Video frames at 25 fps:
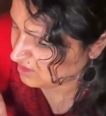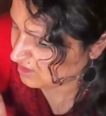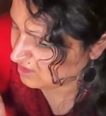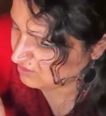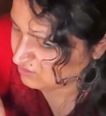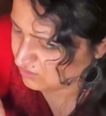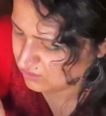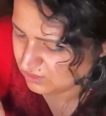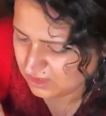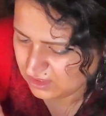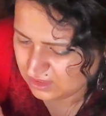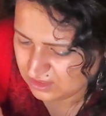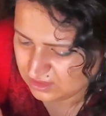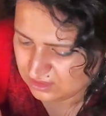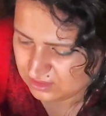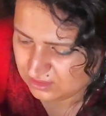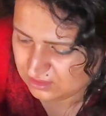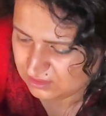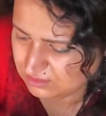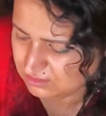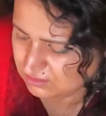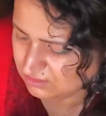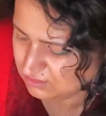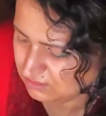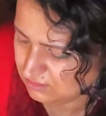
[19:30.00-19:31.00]
I don't get it.
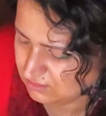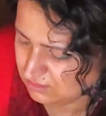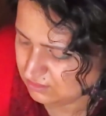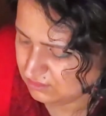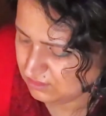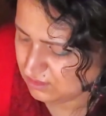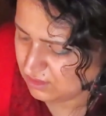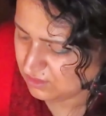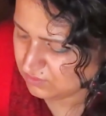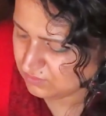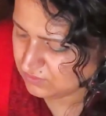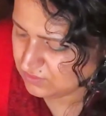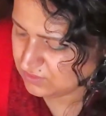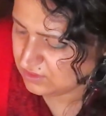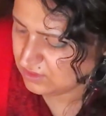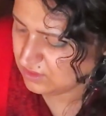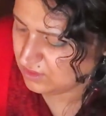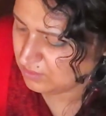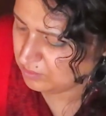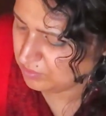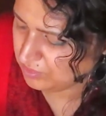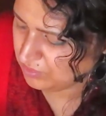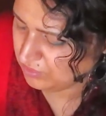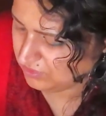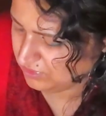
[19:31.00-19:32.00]
I don't see the
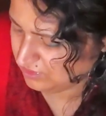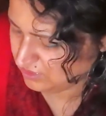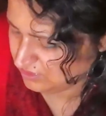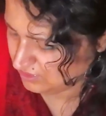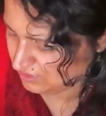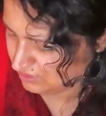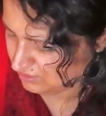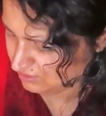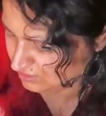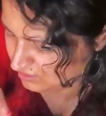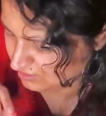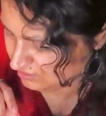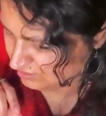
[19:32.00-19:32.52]
point in it.